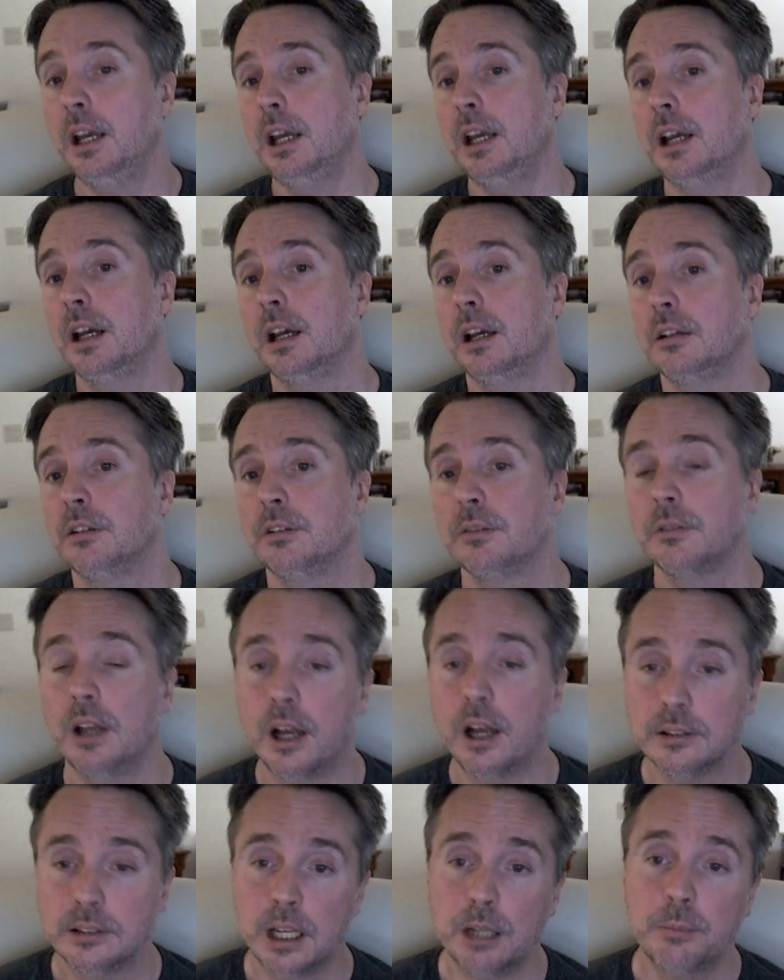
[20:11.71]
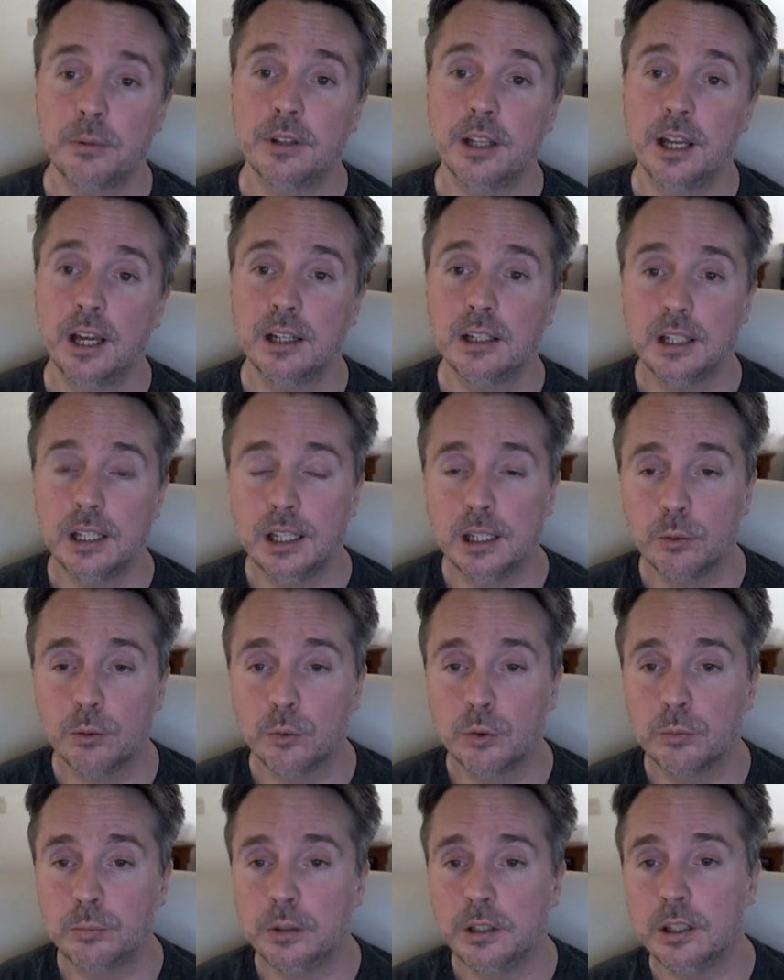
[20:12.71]
And on top of that, it
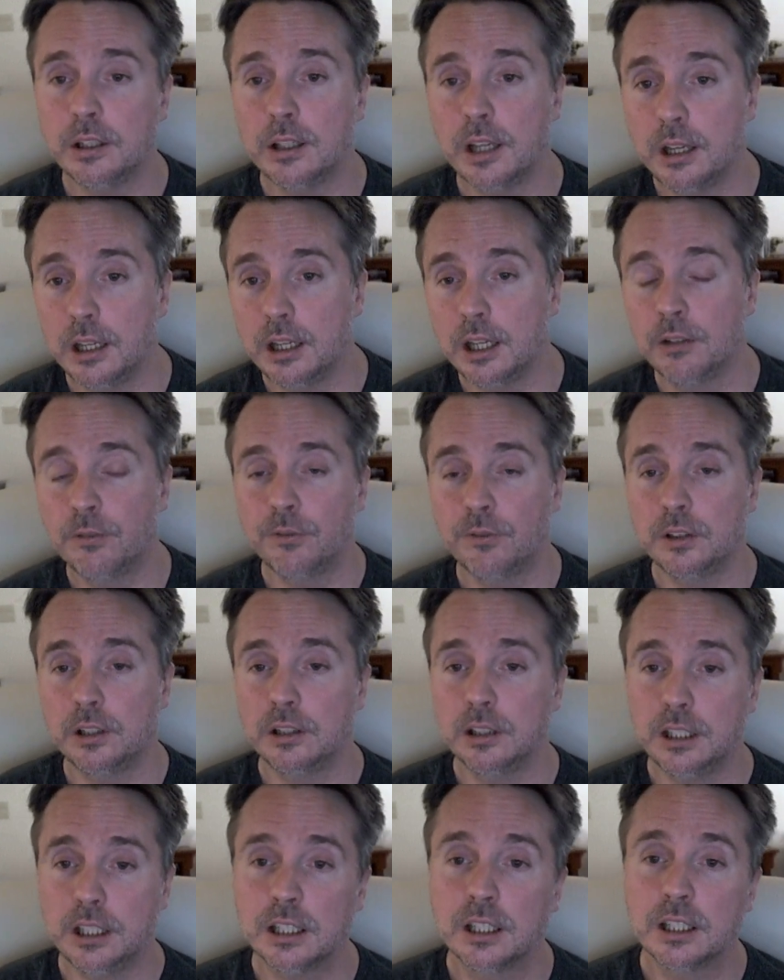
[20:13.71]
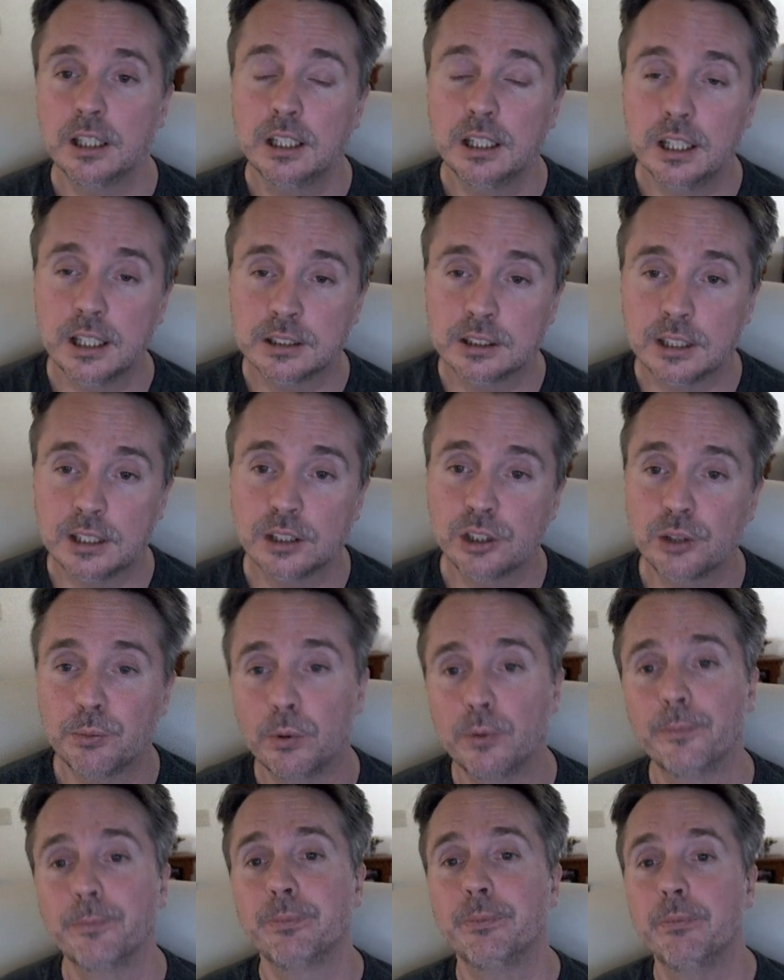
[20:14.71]
will be infinitely
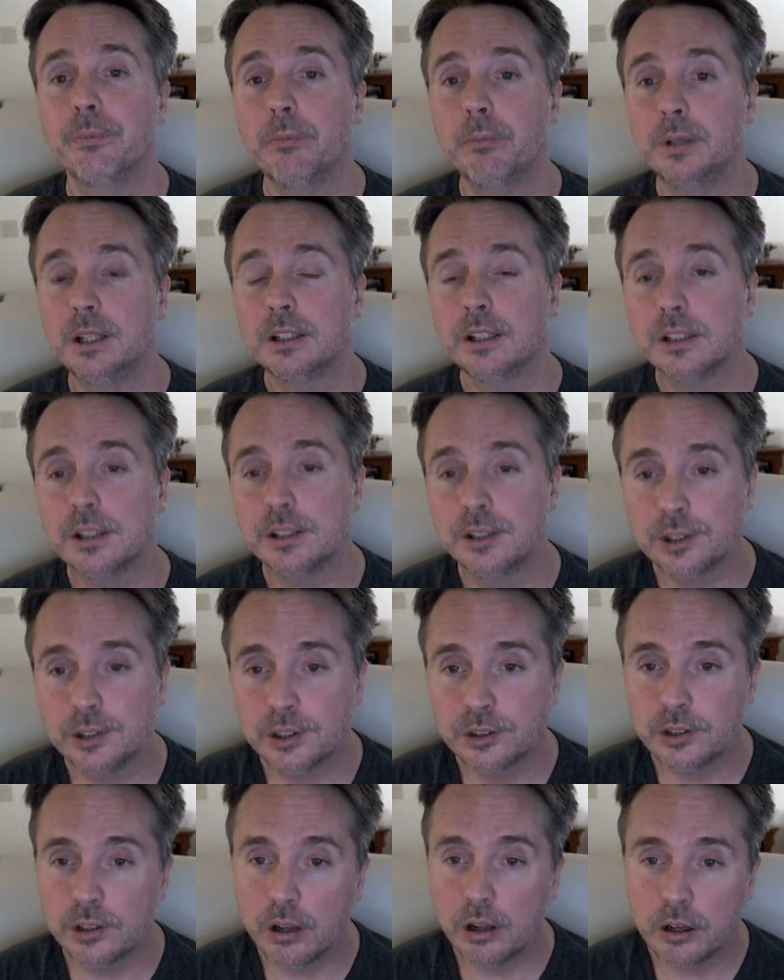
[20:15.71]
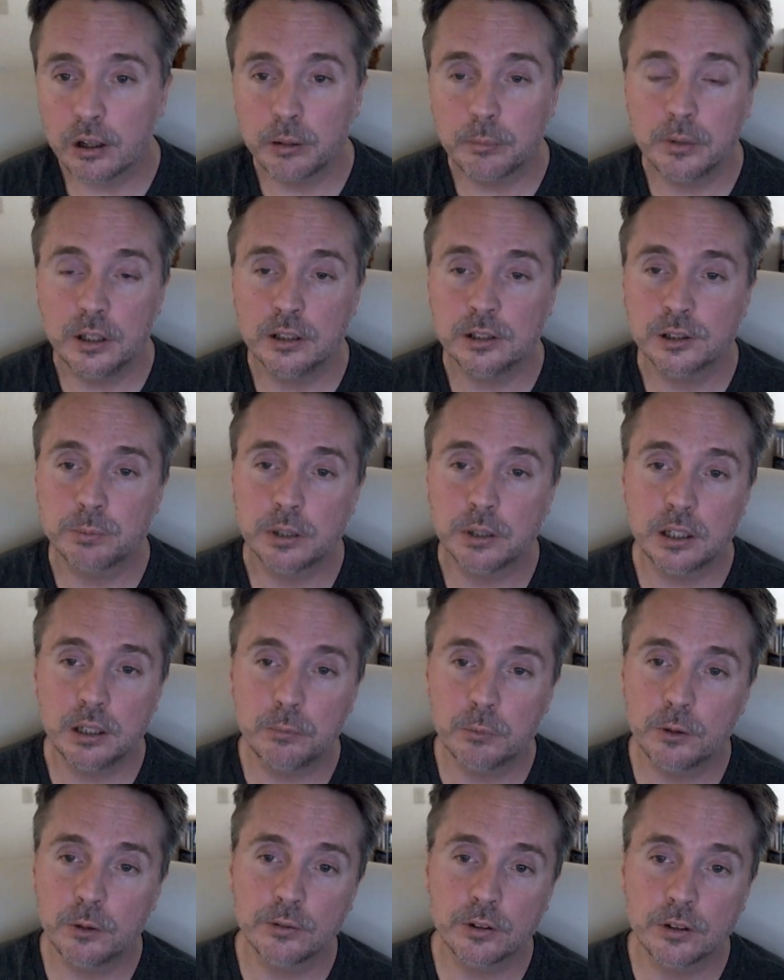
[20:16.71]
extensible because it's
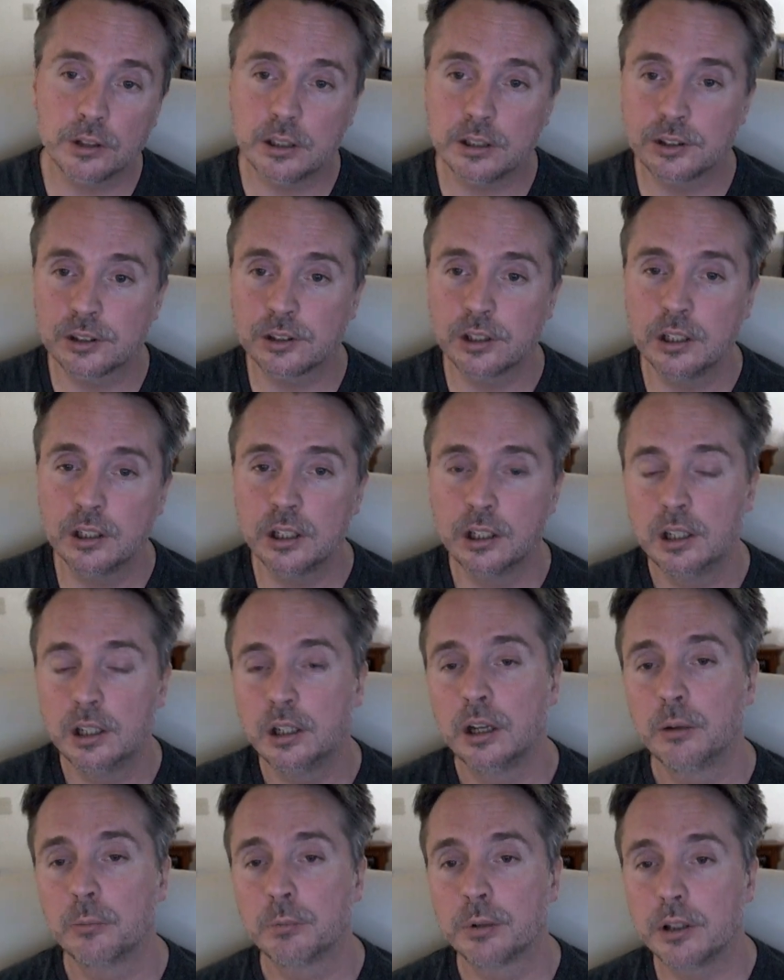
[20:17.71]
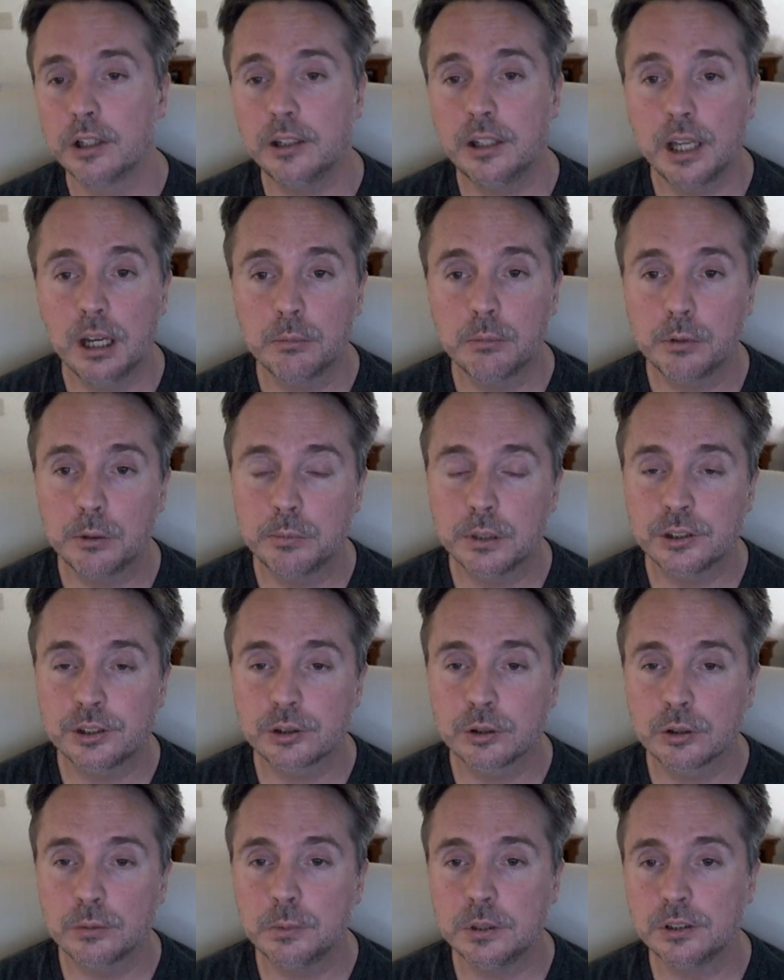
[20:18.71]
bringing over this pretty damn
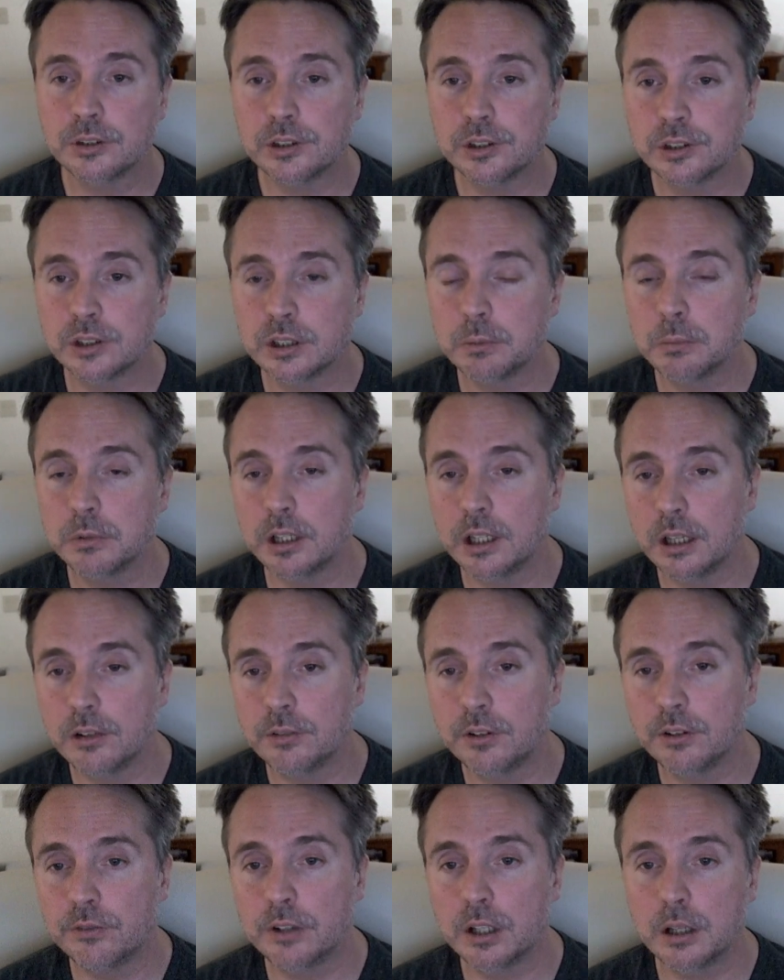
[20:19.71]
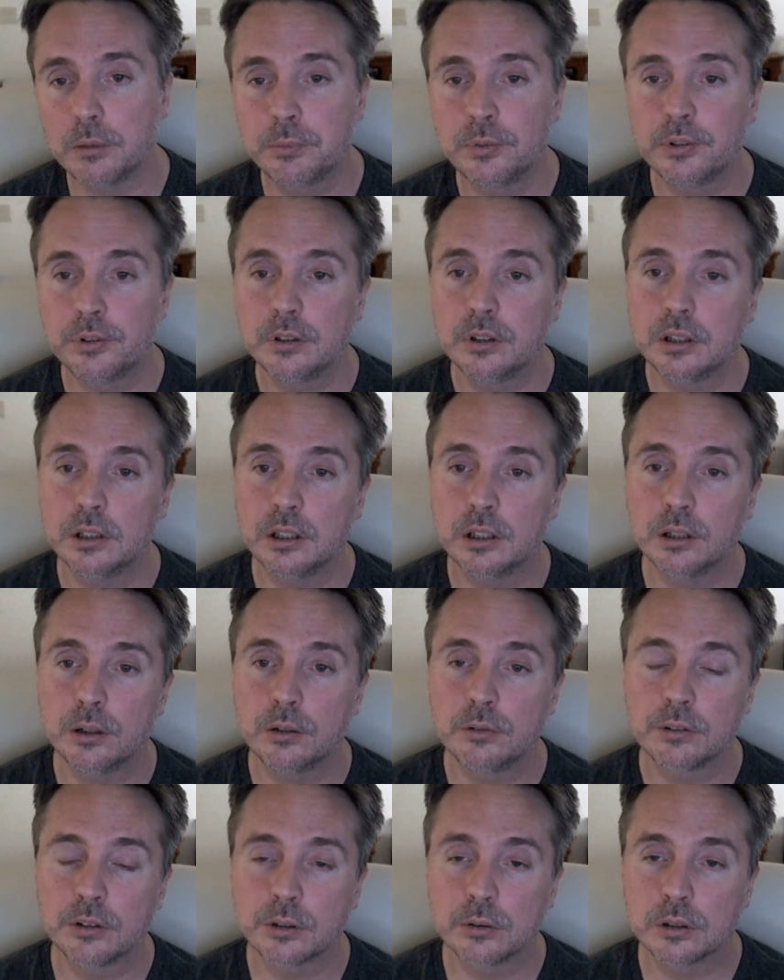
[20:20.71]
robust scripting system that I've developed
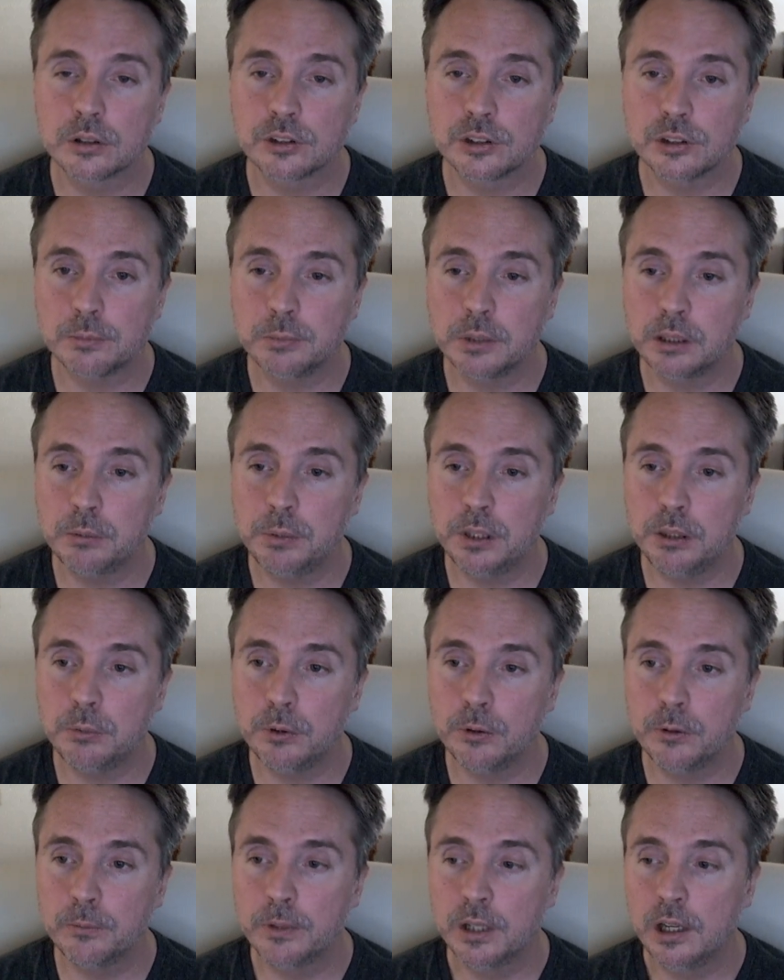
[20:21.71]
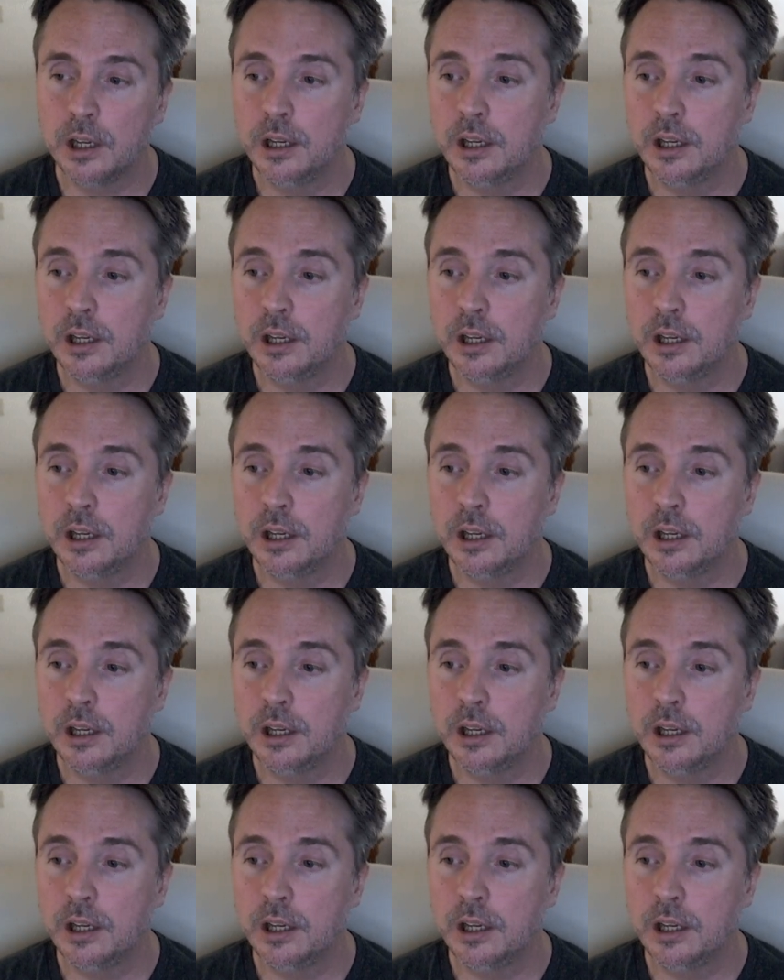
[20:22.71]
over the course of Big PMU.